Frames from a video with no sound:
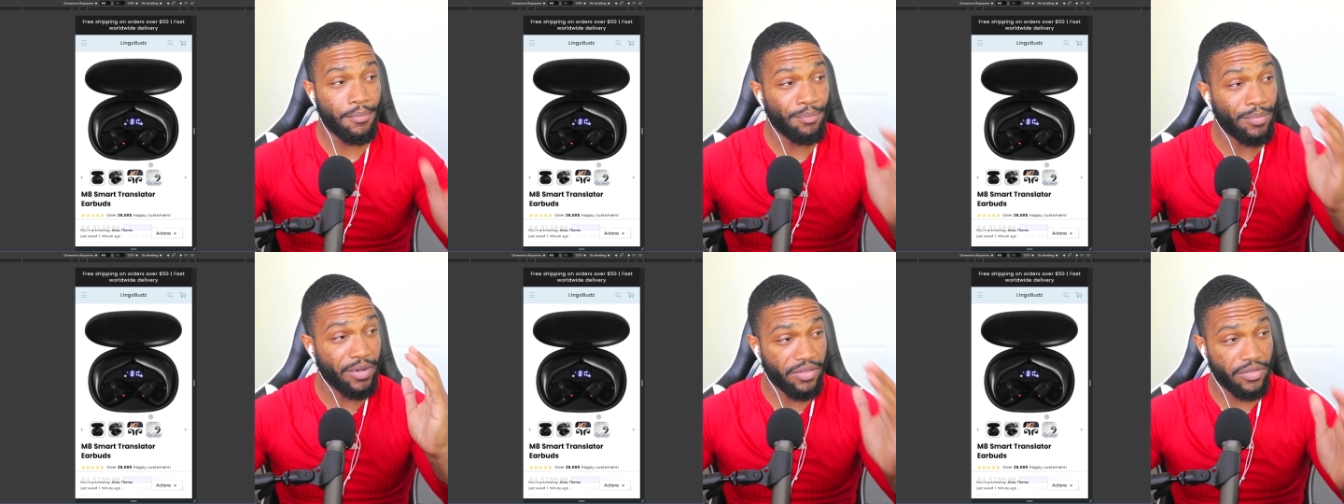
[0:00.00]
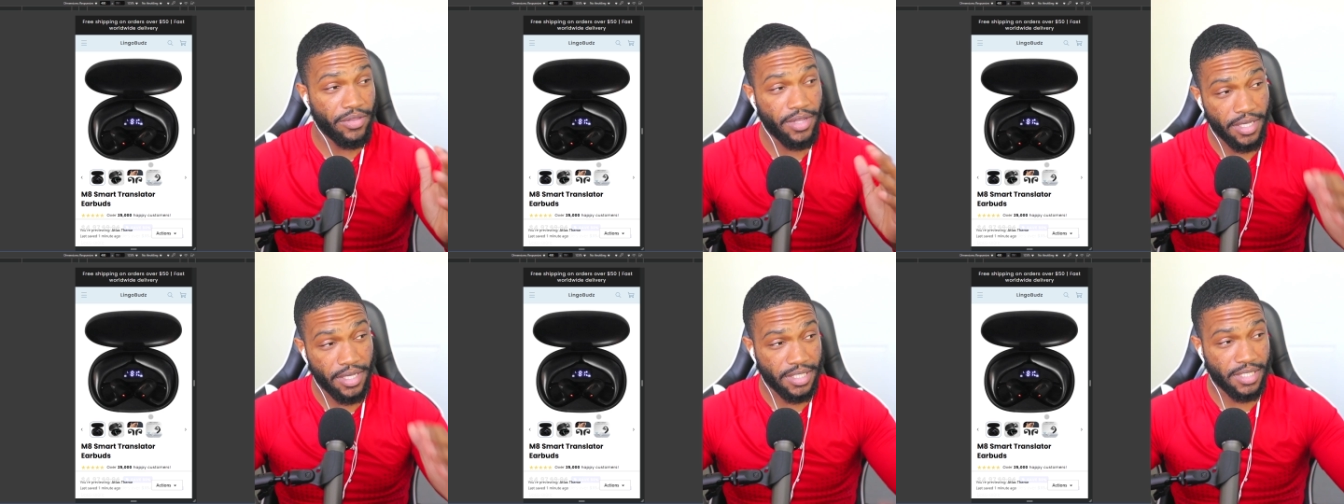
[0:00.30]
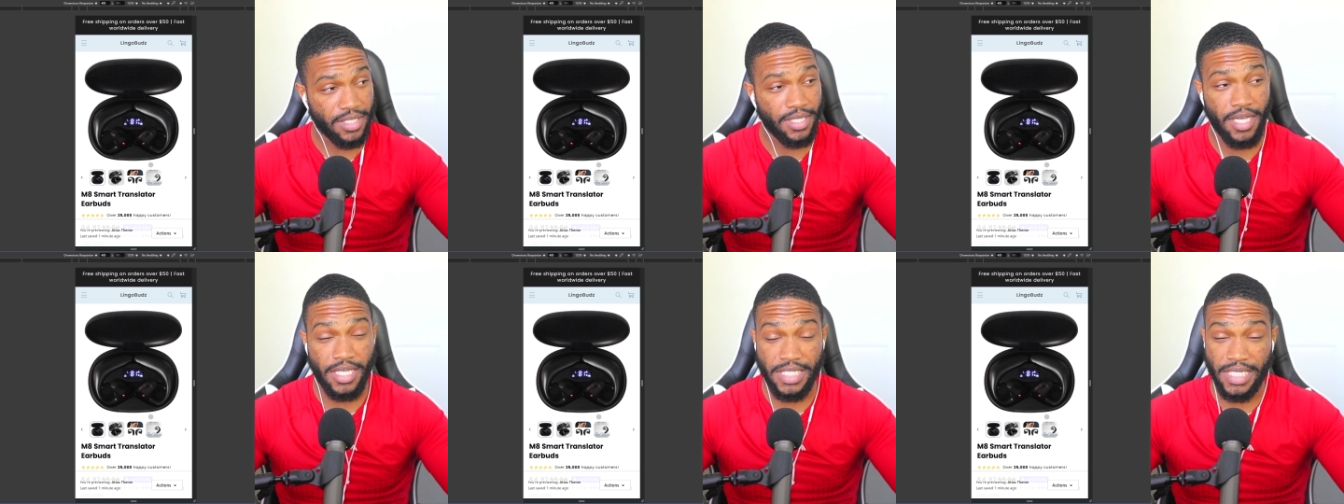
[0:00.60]
But
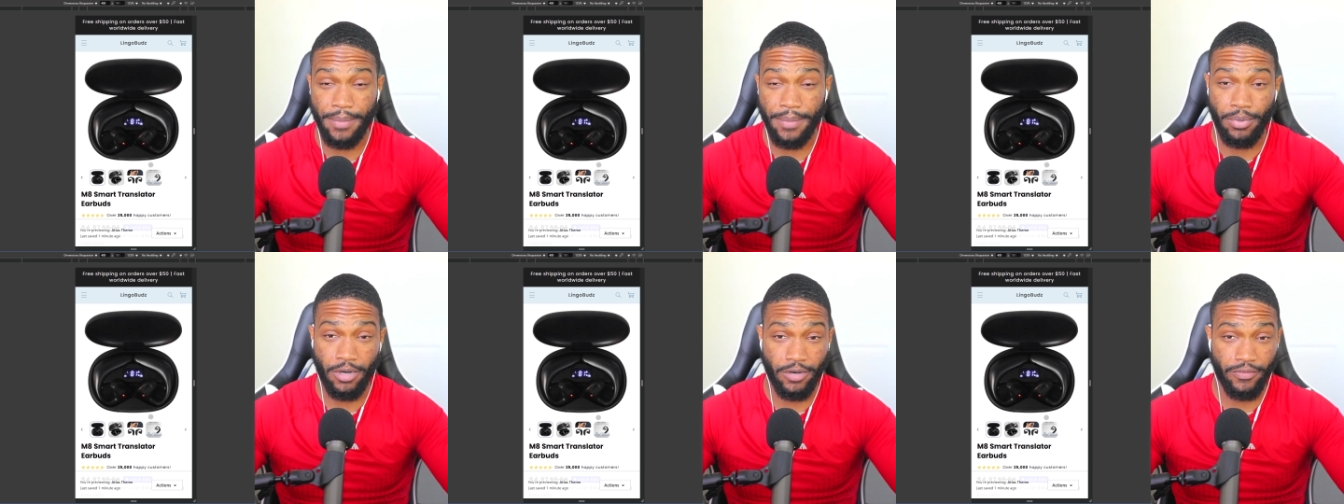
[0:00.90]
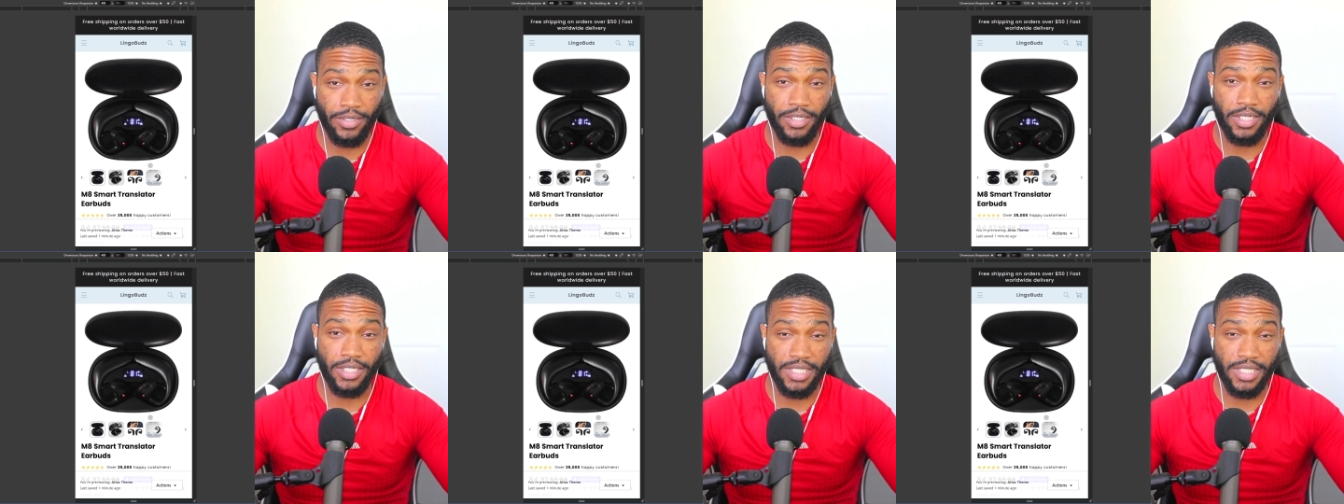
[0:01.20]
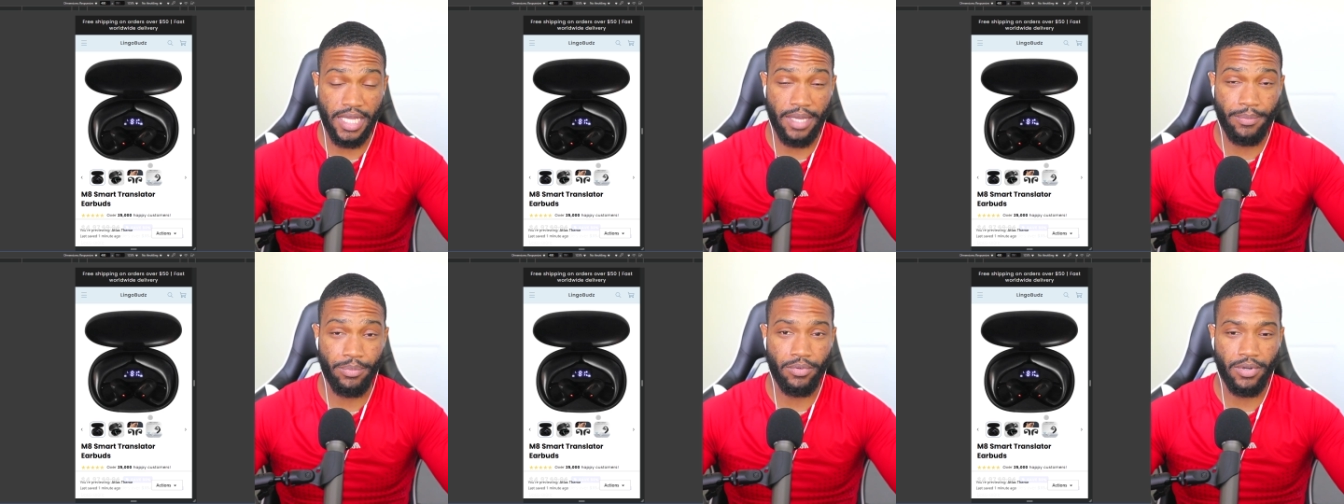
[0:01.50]
this is a perfect
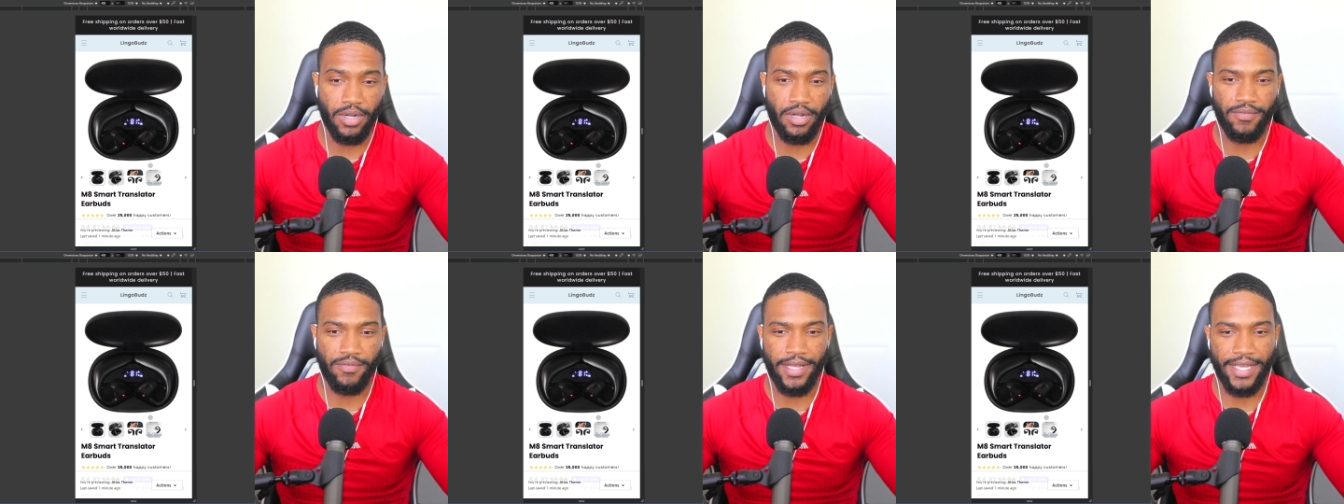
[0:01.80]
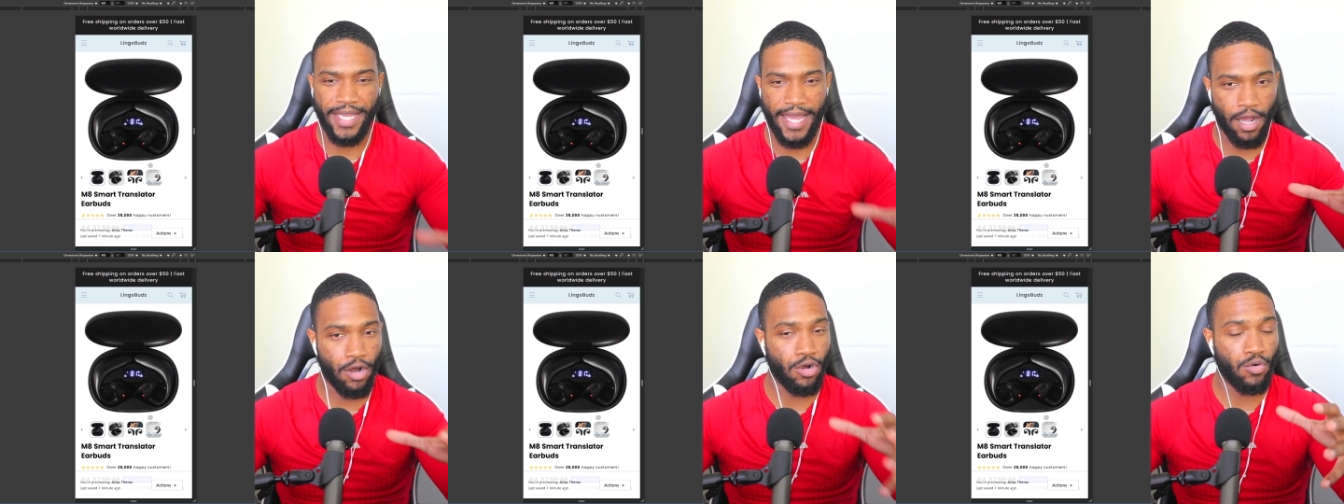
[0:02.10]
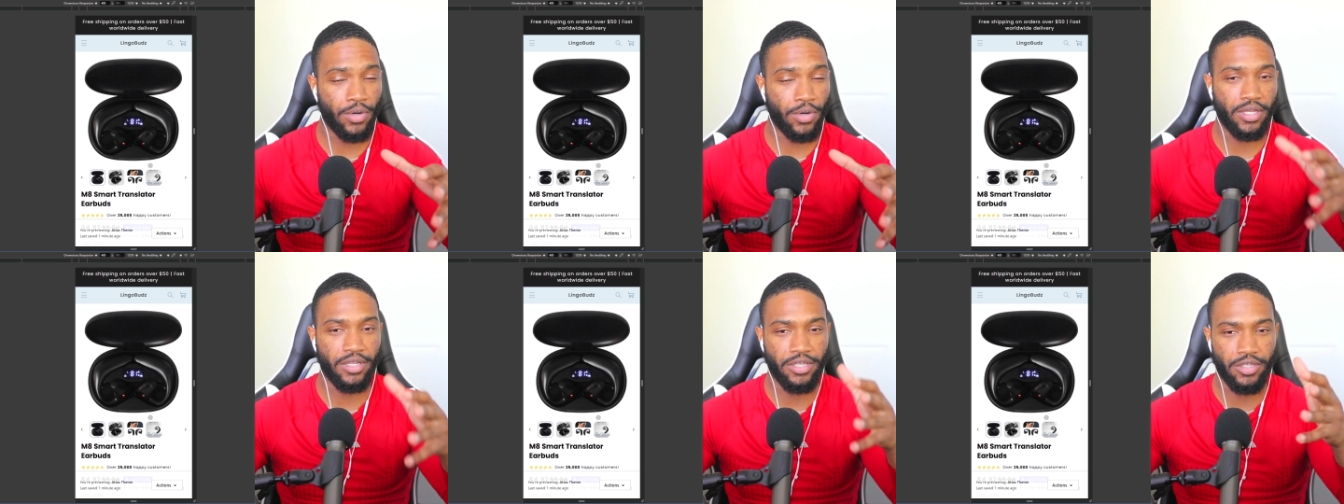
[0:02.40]
example of like how
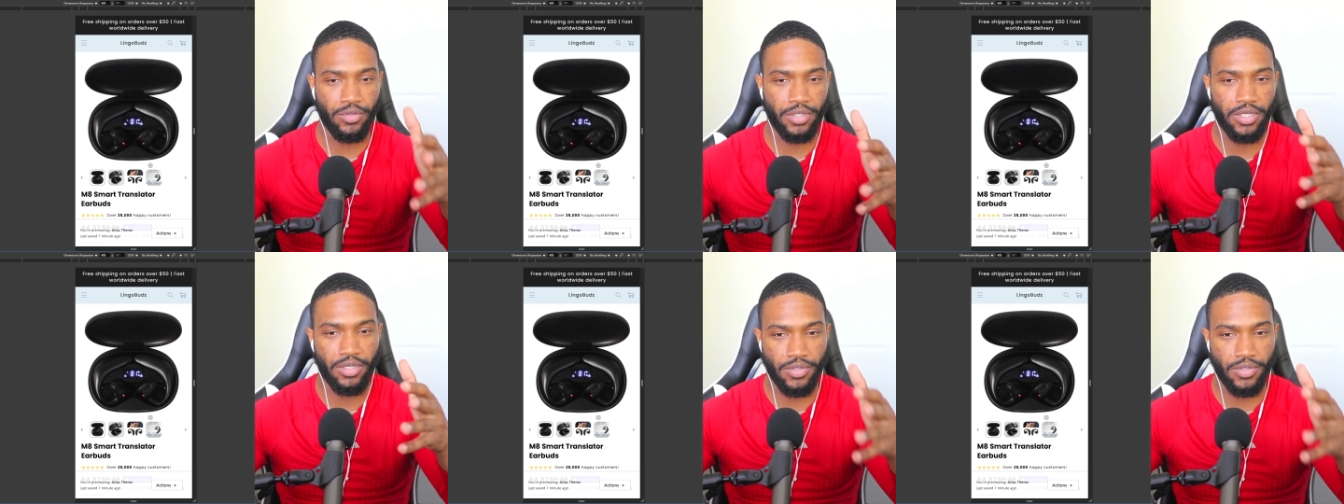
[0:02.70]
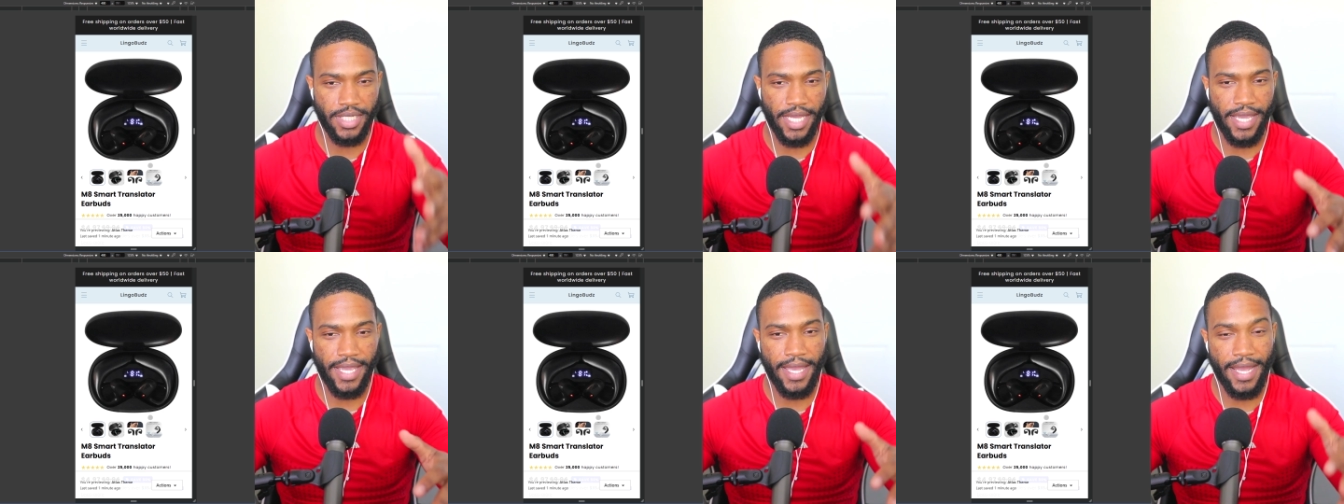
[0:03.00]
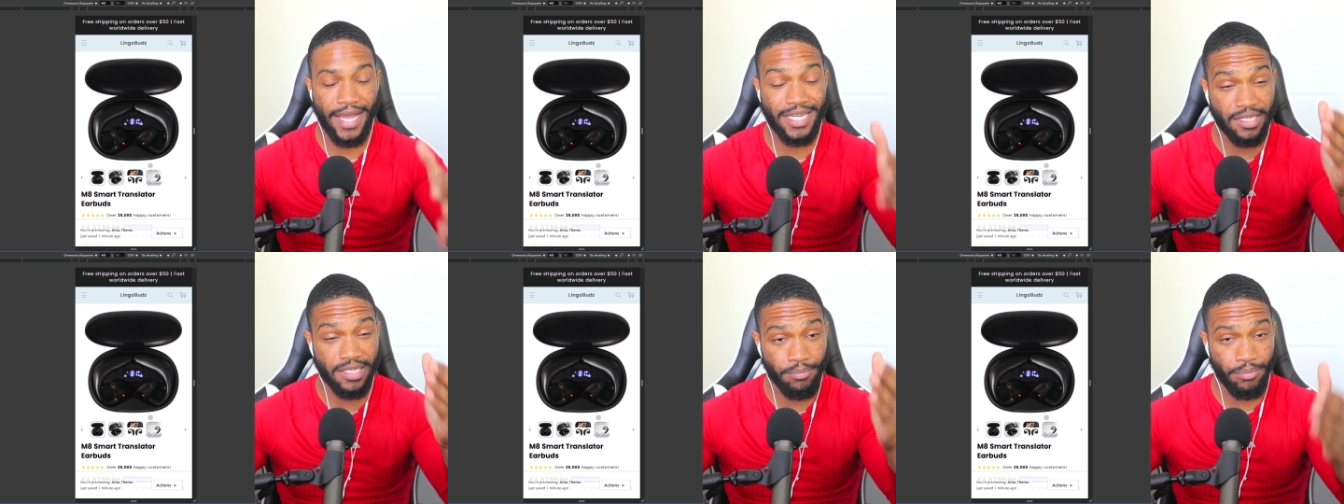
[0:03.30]
quickly you can use
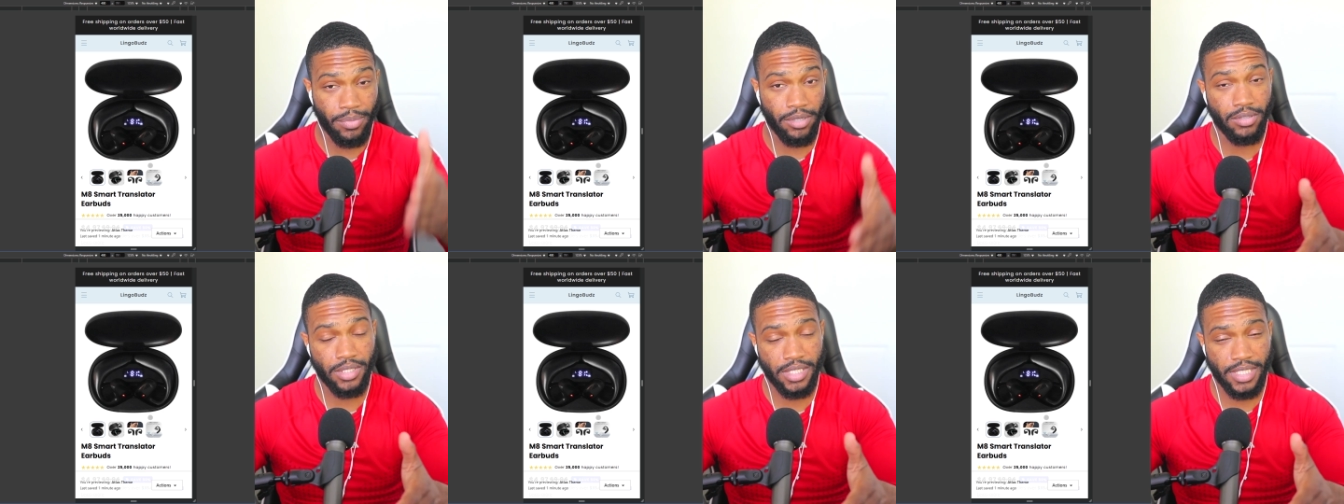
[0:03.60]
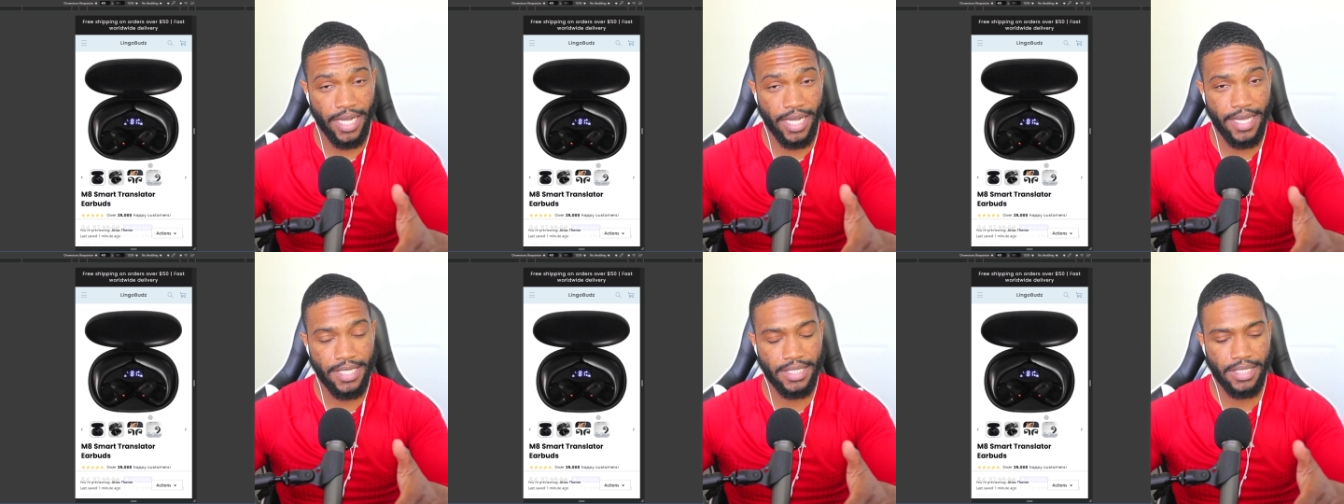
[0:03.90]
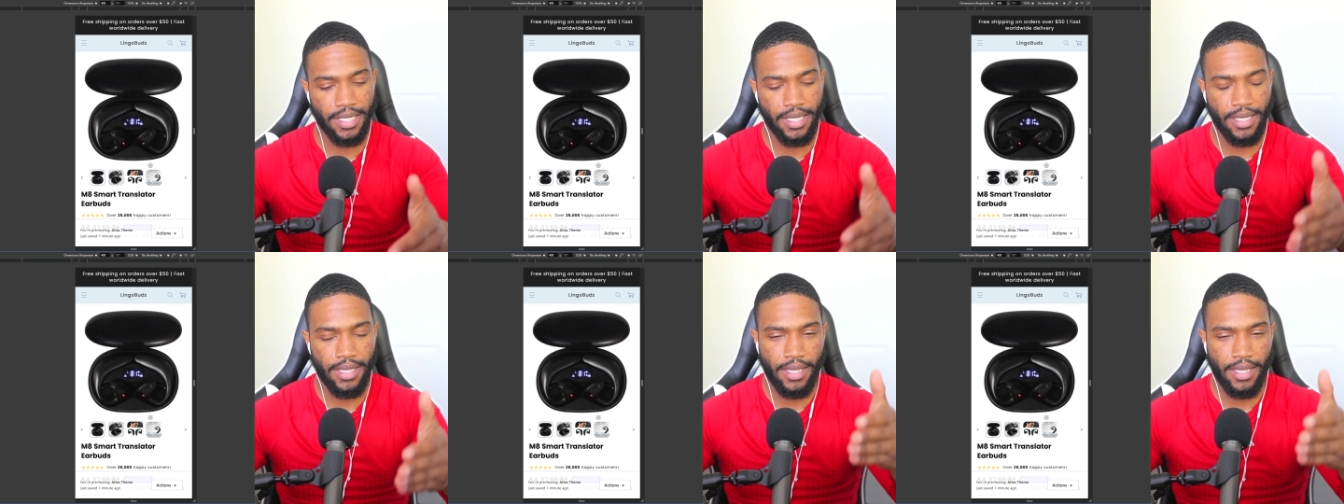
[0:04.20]
AI to build sites